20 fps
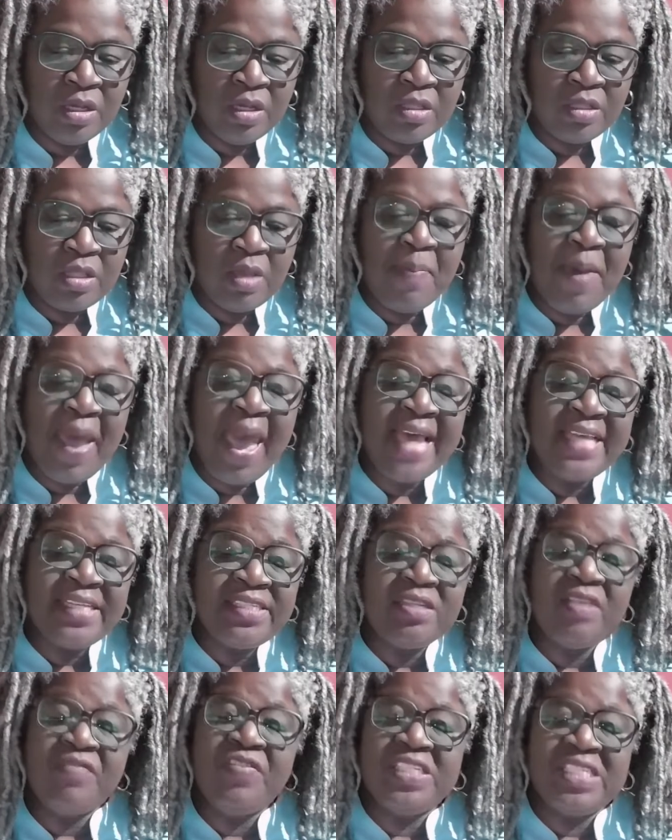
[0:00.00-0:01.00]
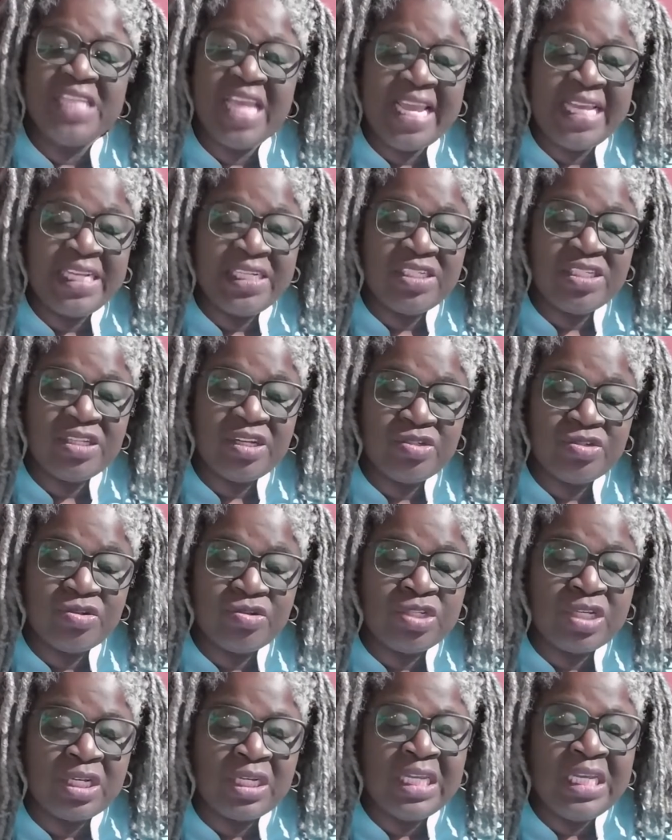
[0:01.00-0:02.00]
The past of his
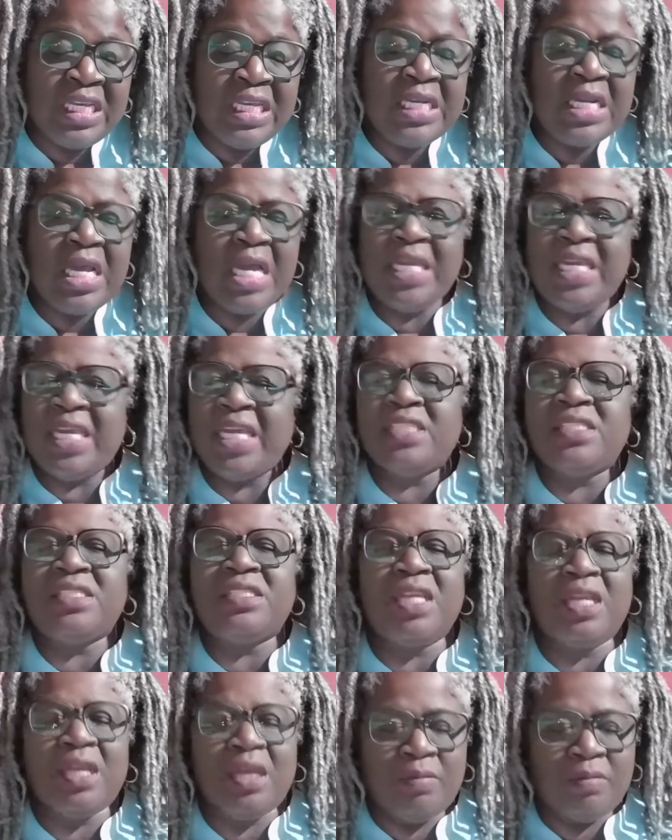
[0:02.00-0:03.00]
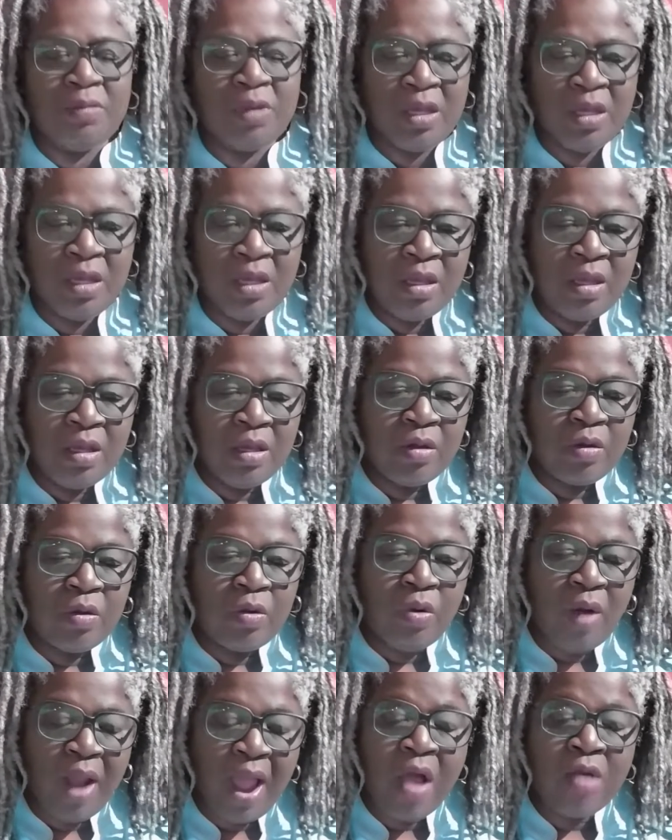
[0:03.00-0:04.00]
ancestors lean against him,
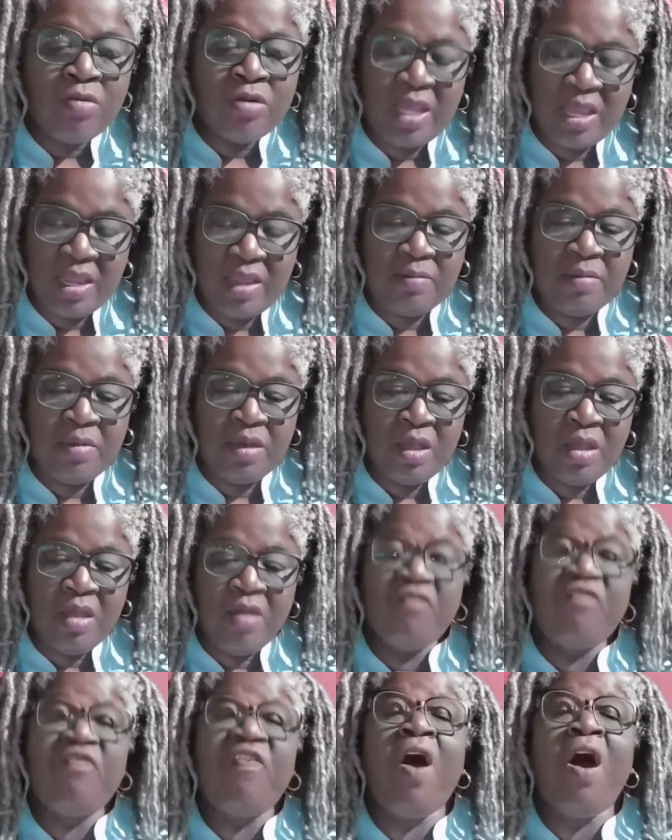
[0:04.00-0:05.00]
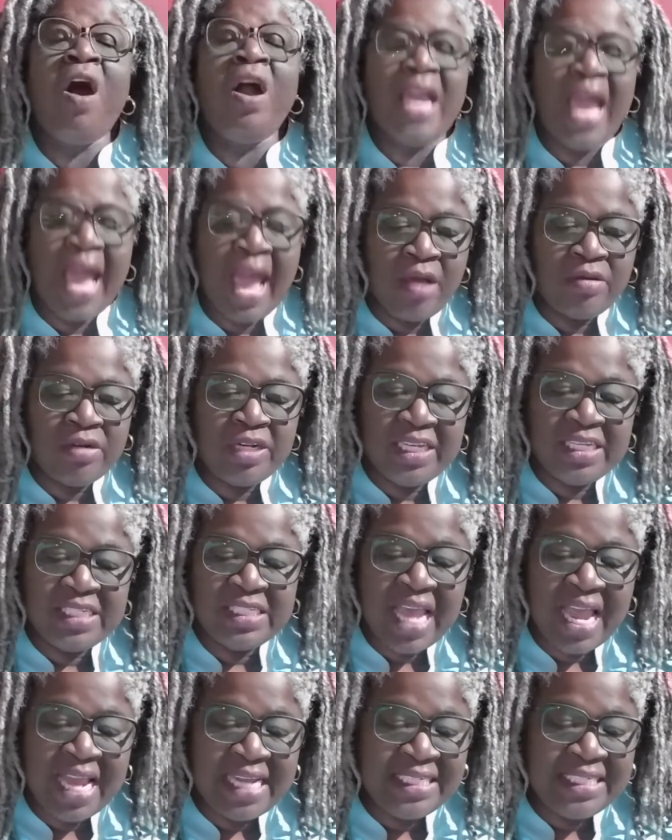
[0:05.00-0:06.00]
crowd him, fog out his
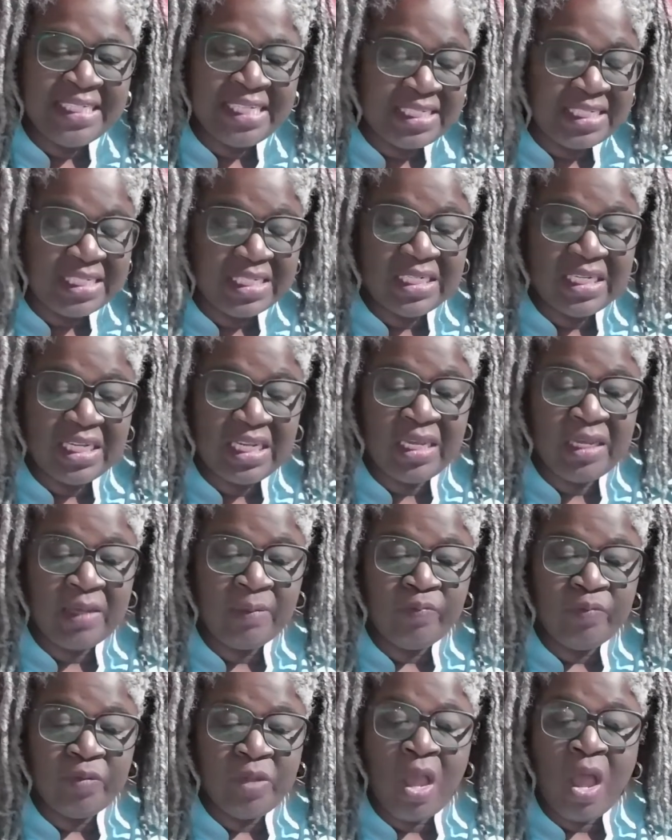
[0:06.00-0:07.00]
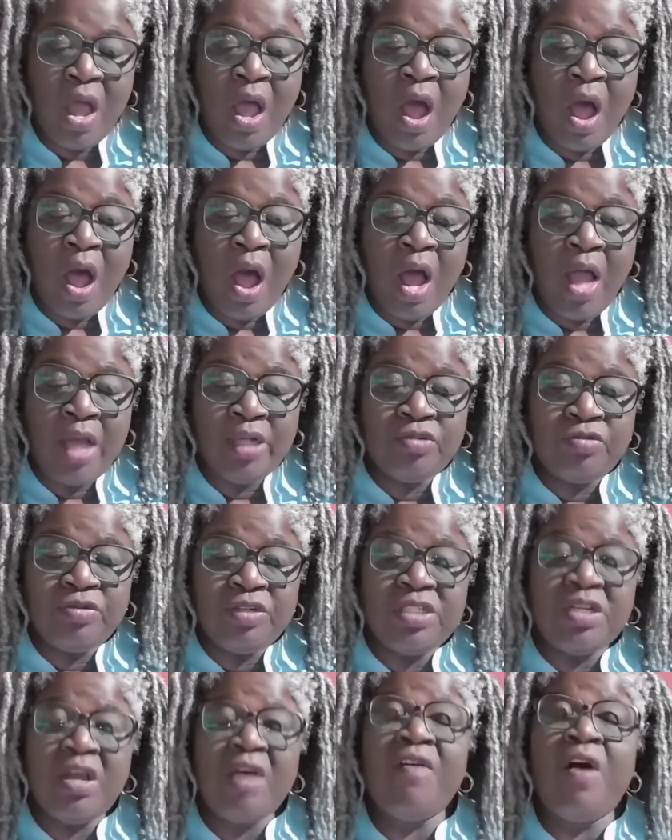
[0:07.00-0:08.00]
identity.
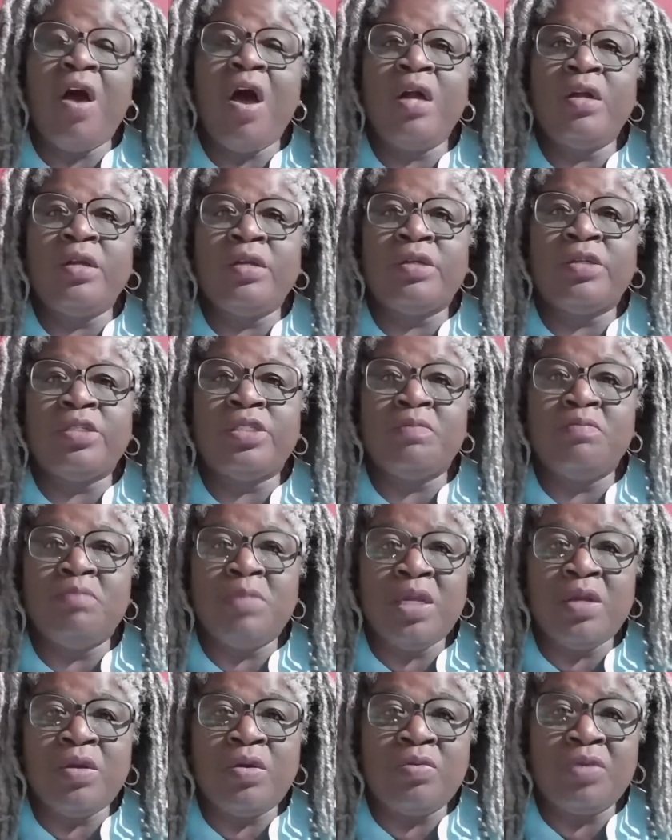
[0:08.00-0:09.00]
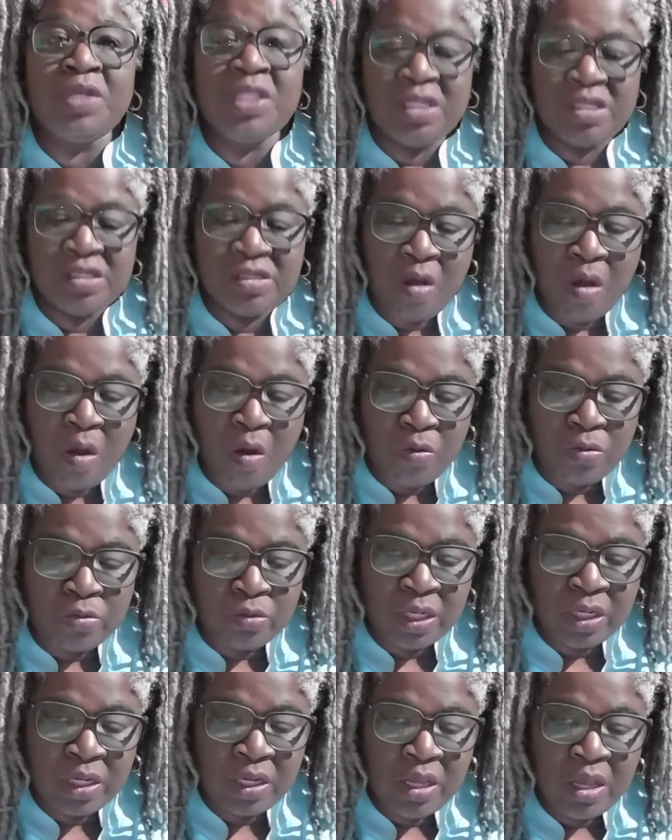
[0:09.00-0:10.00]
Hundreds of hungers mingle with his
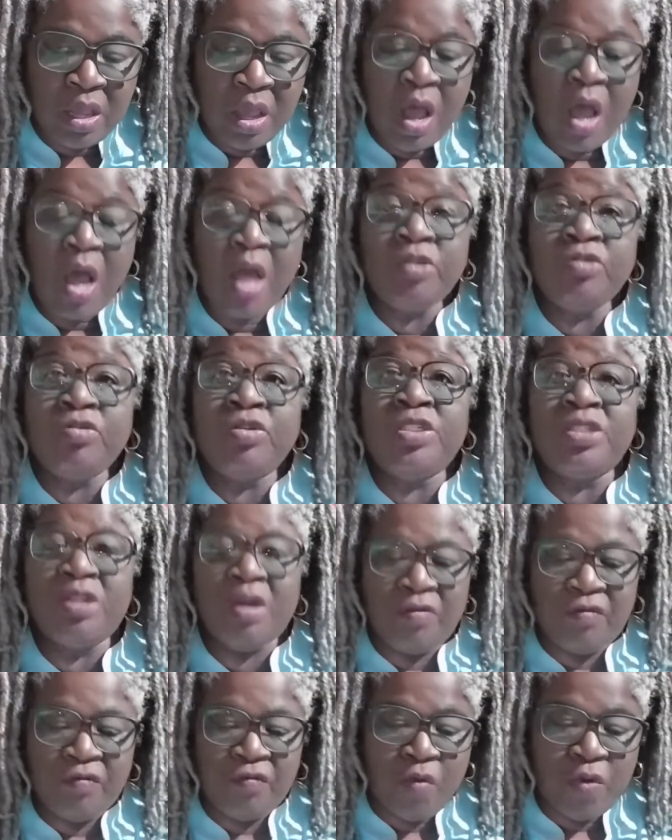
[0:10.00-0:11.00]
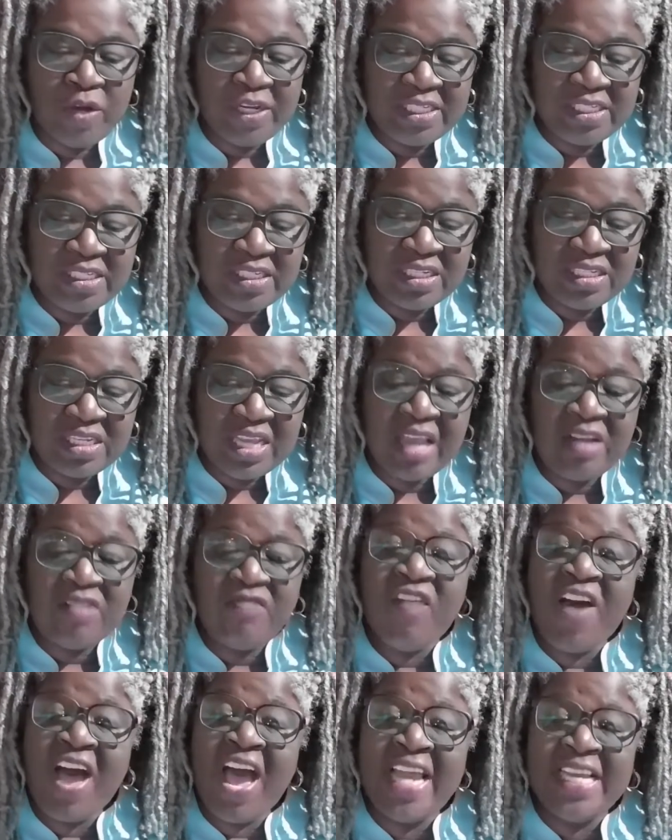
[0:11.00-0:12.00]
own. Hundreds of voices
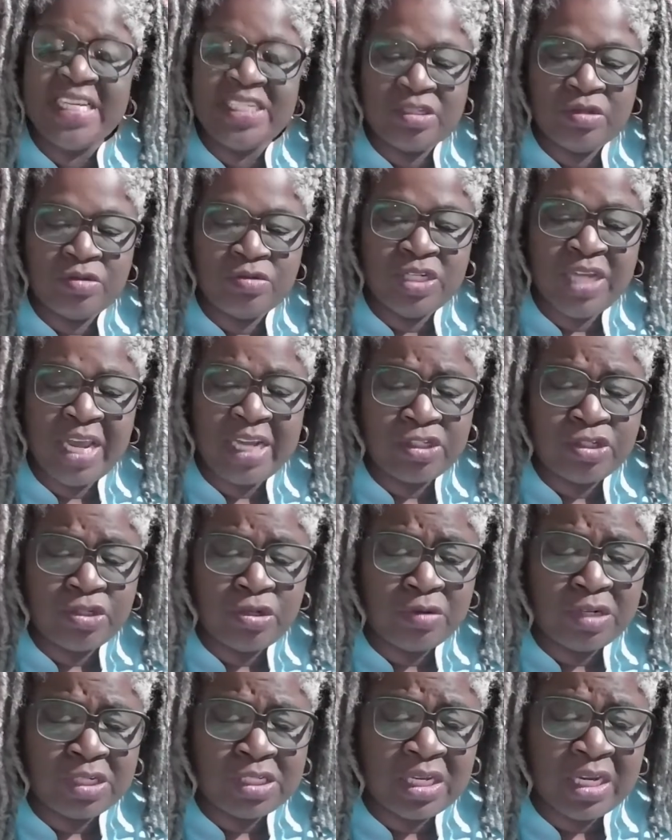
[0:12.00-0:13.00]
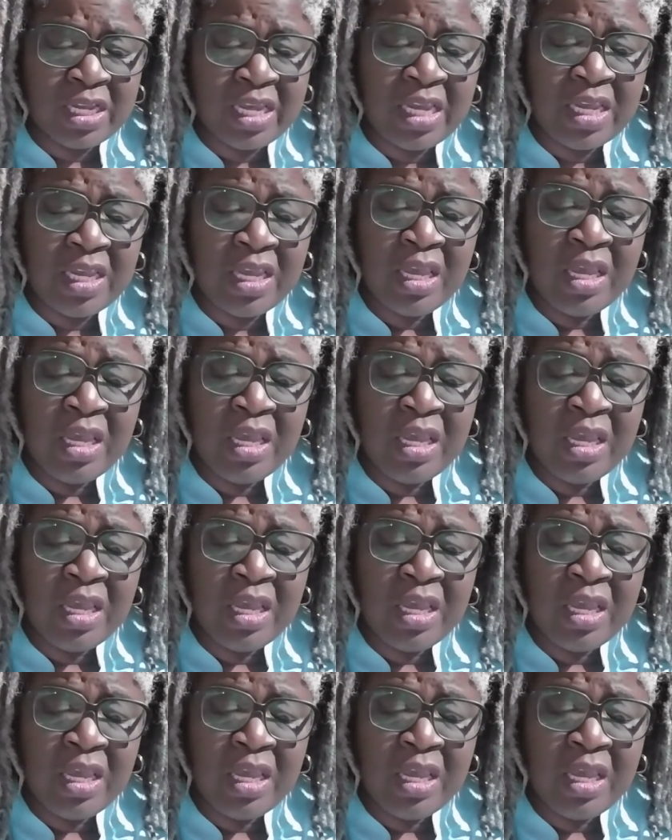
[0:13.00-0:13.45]
advise so dexterously.